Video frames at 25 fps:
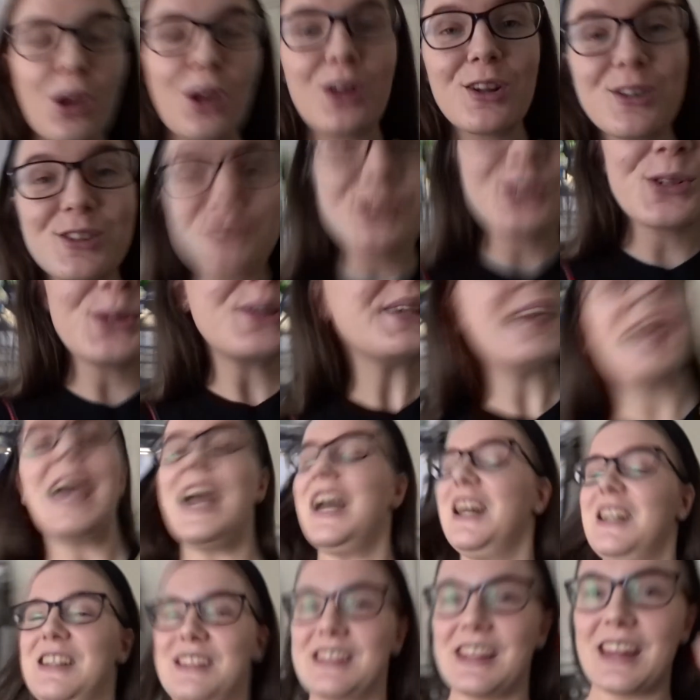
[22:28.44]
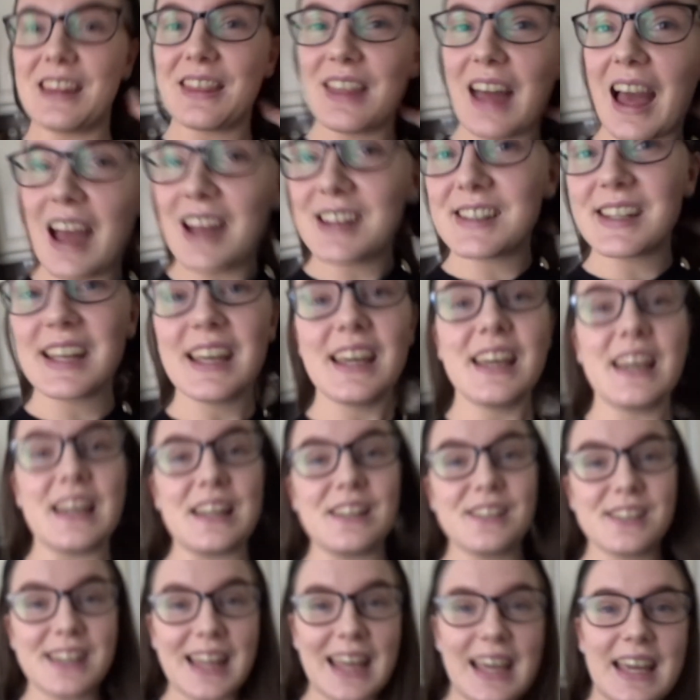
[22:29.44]
So yes, that
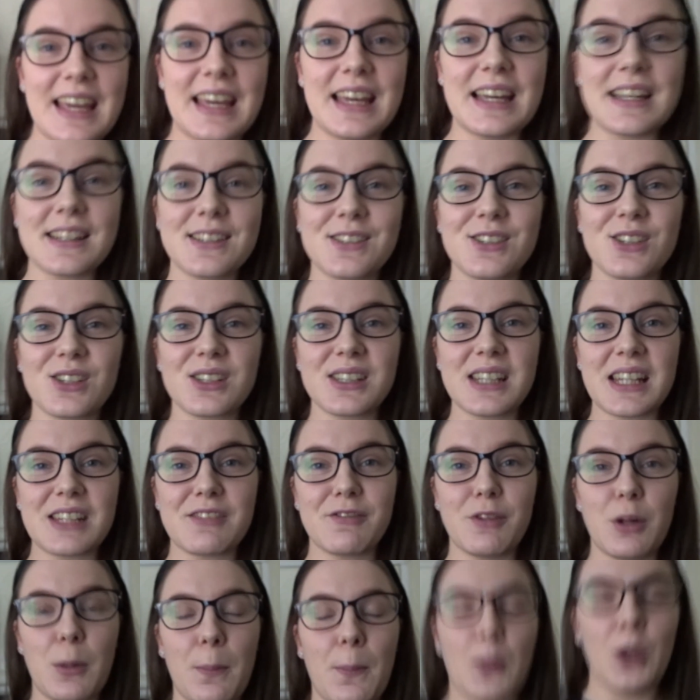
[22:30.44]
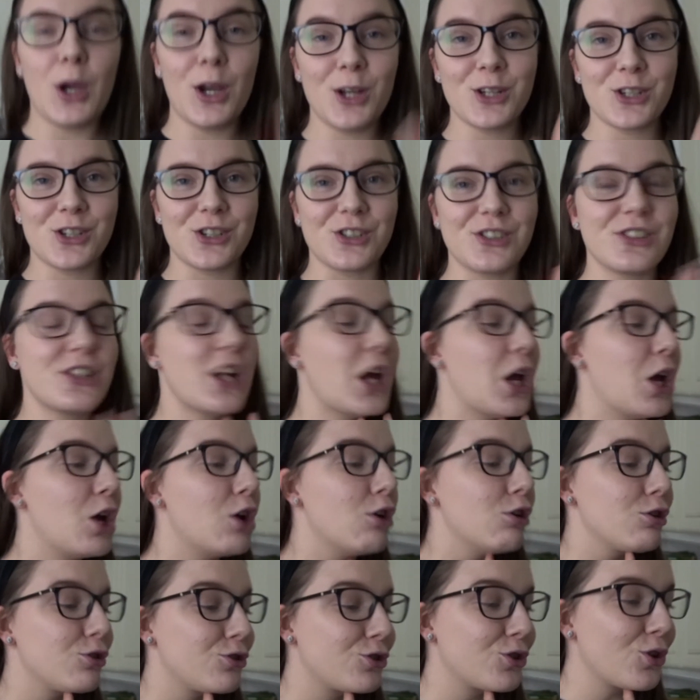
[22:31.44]
is a successful purchase.
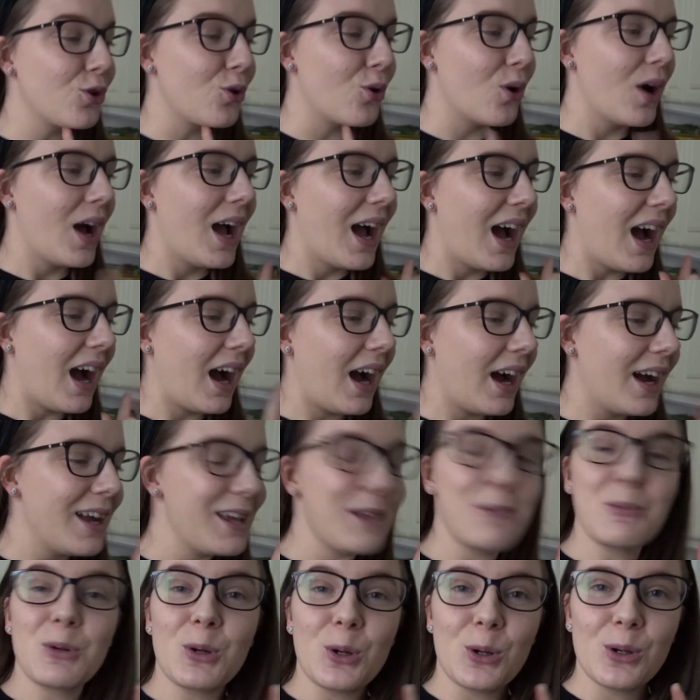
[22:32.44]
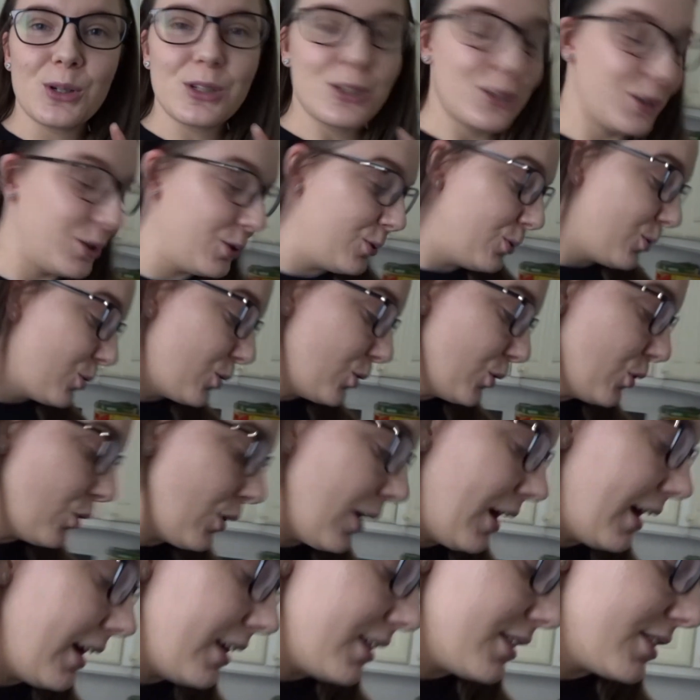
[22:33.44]
So I am going to go
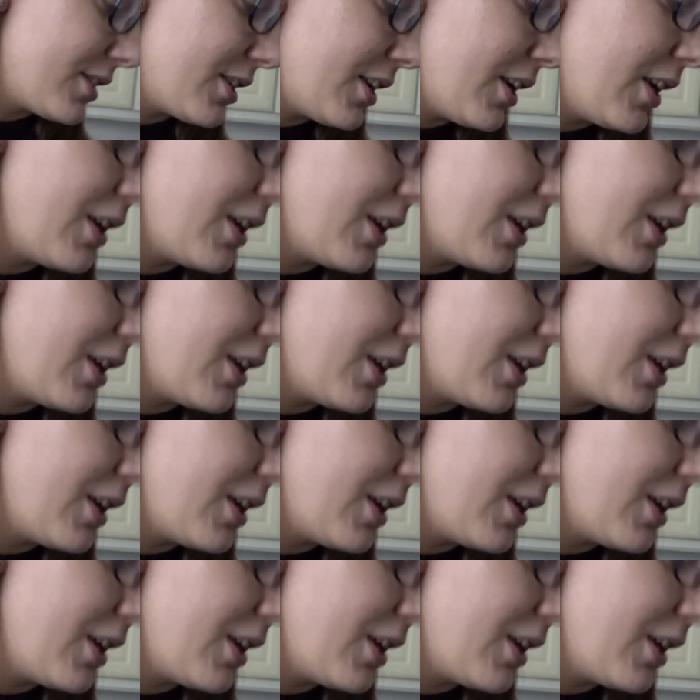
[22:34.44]
and